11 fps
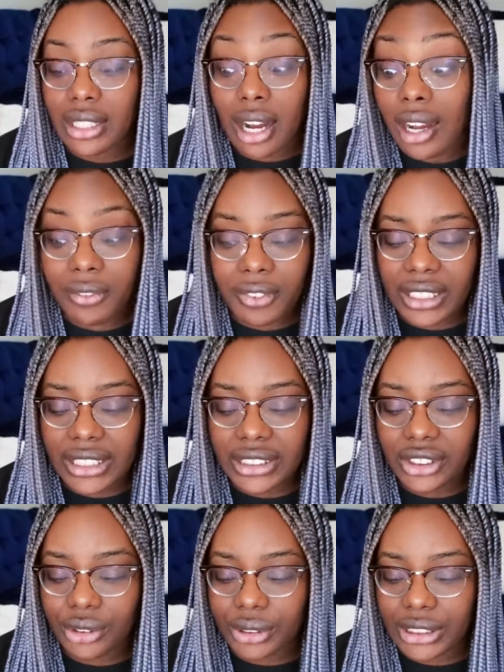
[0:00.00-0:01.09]

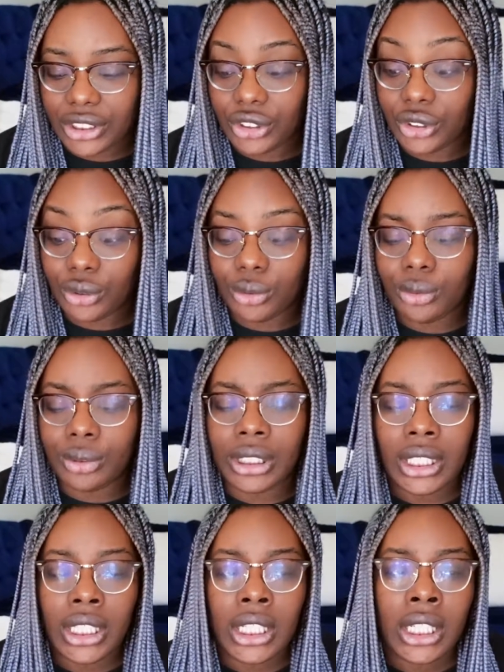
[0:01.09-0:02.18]
confidence, or you exude
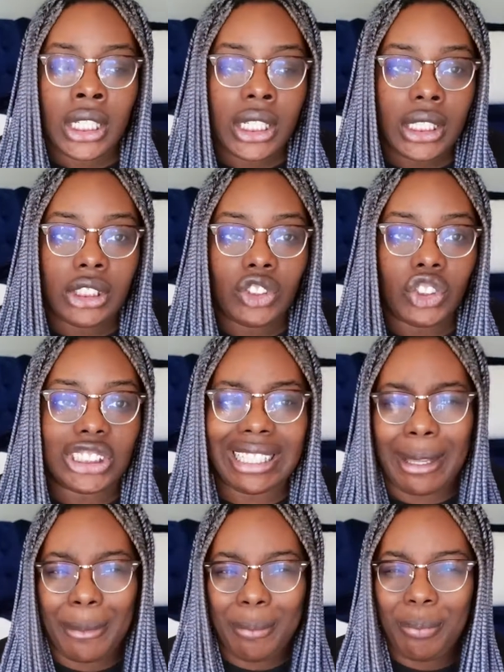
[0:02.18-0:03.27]
just
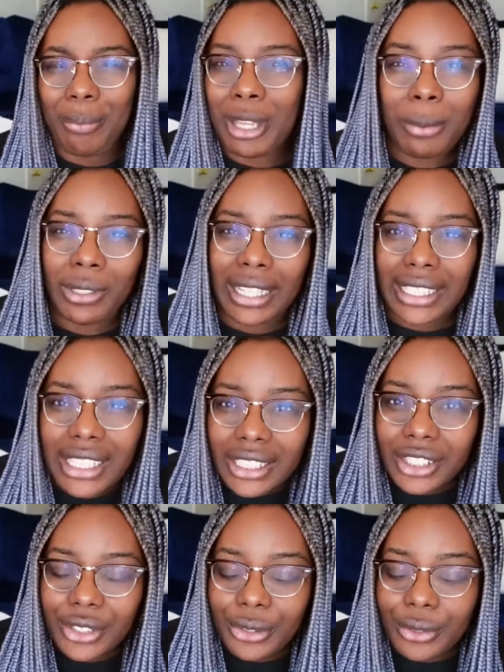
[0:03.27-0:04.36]
like people liking
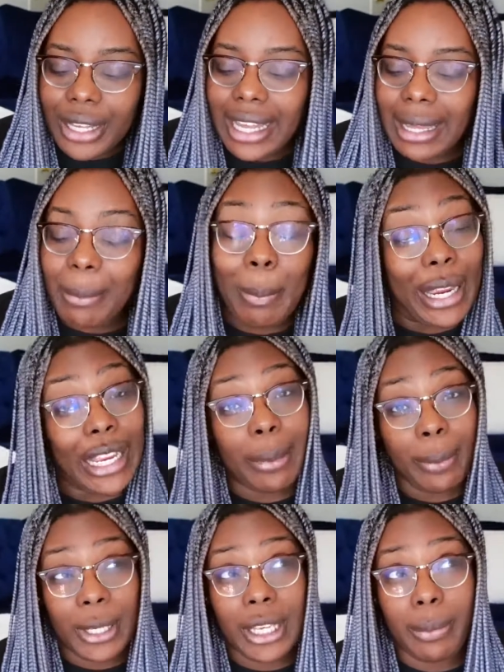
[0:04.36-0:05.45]
you, it can
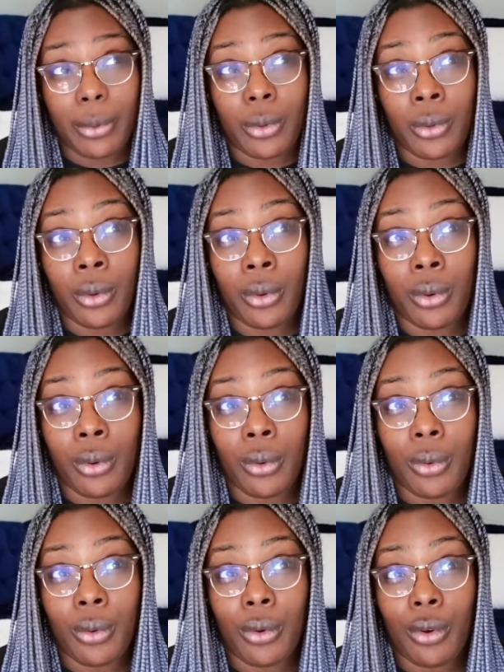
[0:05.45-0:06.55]
make people
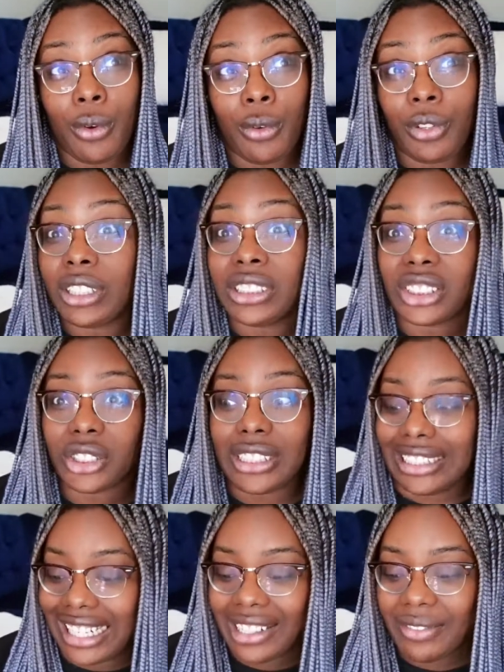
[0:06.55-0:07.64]
feel insecure
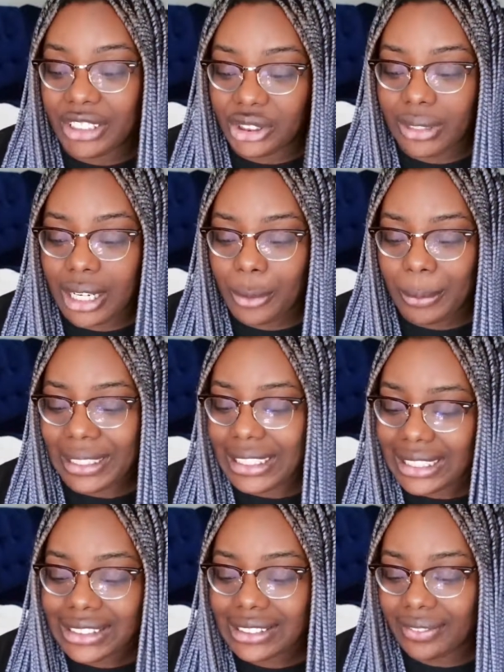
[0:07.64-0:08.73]
and not invite you out
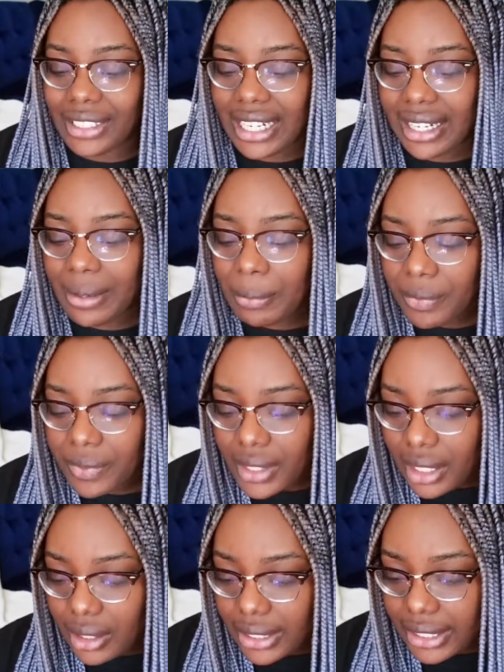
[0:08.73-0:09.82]
because of that.
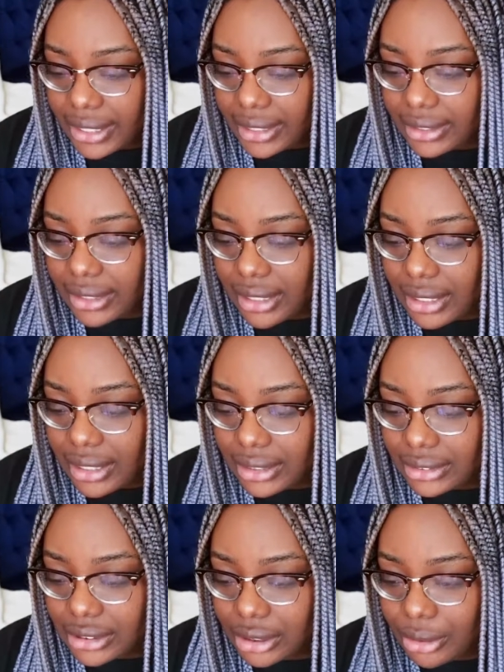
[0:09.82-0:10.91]
Okay, uh,
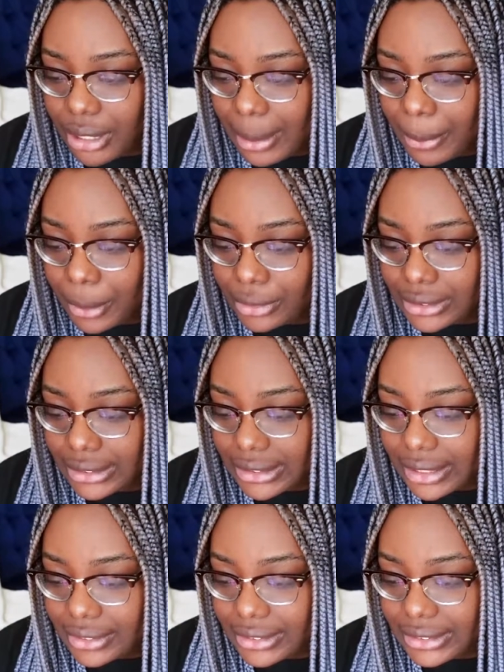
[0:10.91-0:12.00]
so I posted the
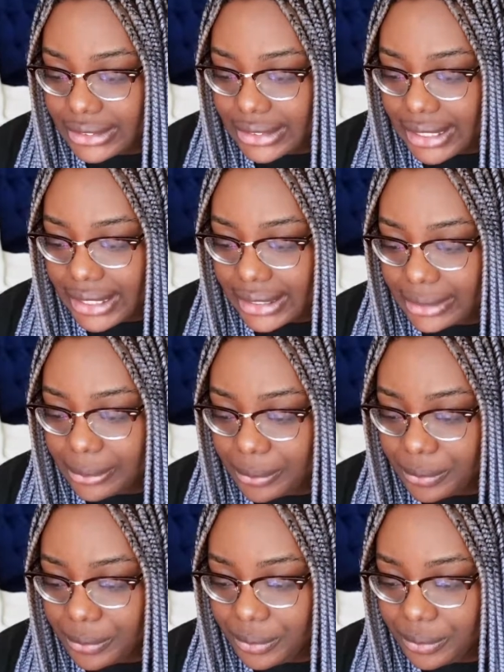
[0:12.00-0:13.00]
other day,